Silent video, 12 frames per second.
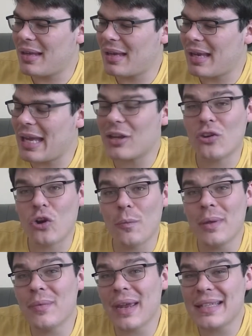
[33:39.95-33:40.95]
It could be
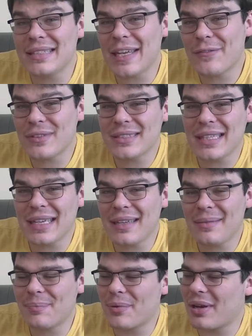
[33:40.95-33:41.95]
rated T for
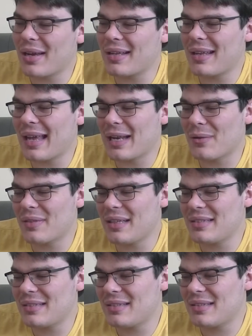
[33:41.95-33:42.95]
teen, but I don't
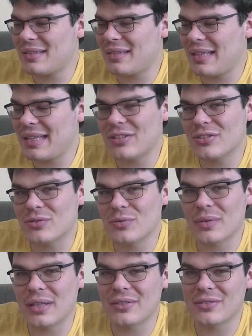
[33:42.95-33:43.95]
think teenagers would
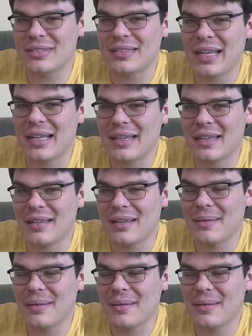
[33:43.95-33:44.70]
really understand it.